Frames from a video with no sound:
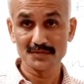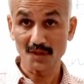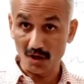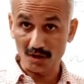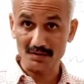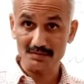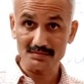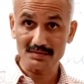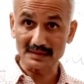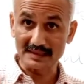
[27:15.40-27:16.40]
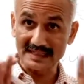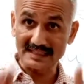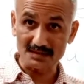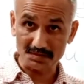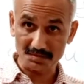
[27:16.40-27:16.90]
Or
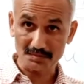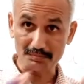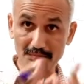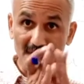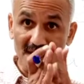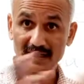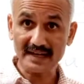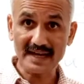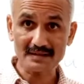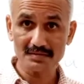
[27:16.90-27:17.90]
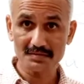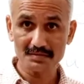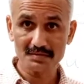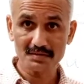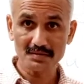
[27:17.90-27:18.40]
death may crack
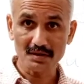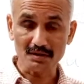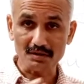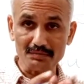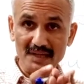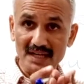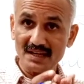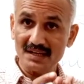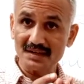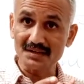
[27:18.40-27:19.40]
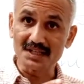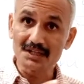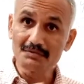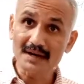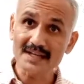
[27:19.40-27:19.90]
or may
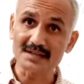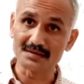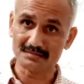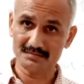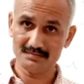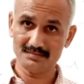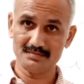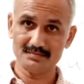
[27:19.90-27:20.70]
divide,